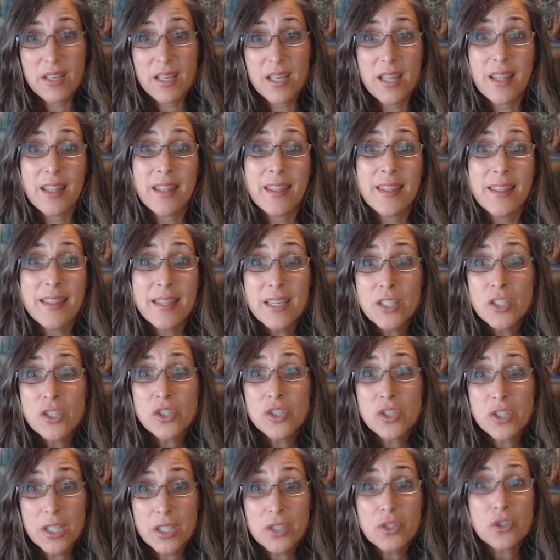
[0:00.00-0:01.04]
This
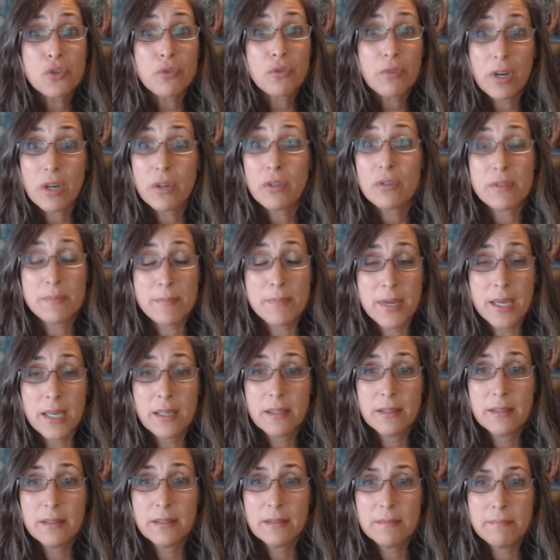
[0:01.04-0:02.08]
shit triggers me,
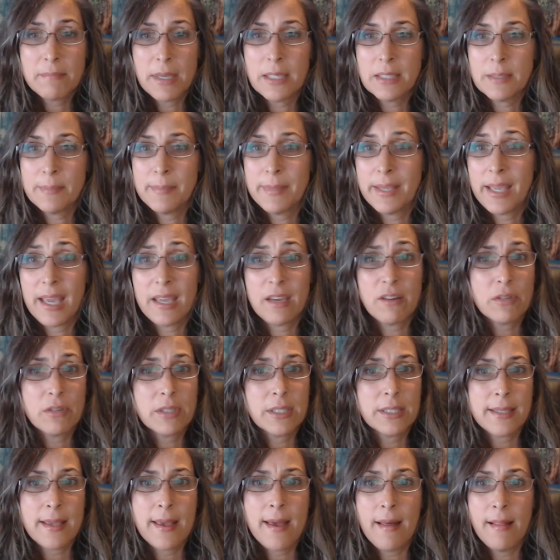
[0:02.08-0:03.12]
makes me angry
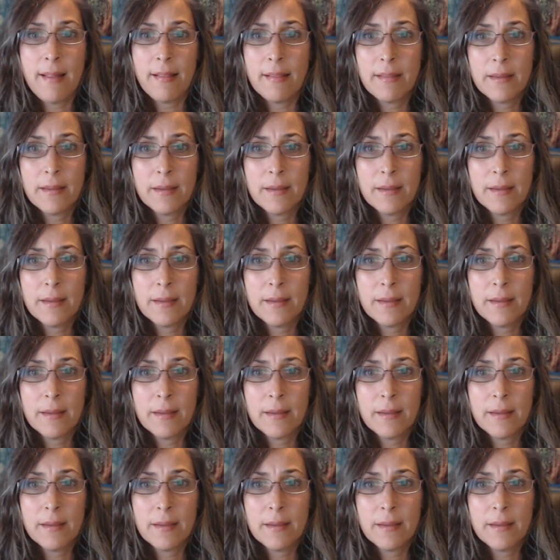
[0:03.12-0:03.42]
as hell.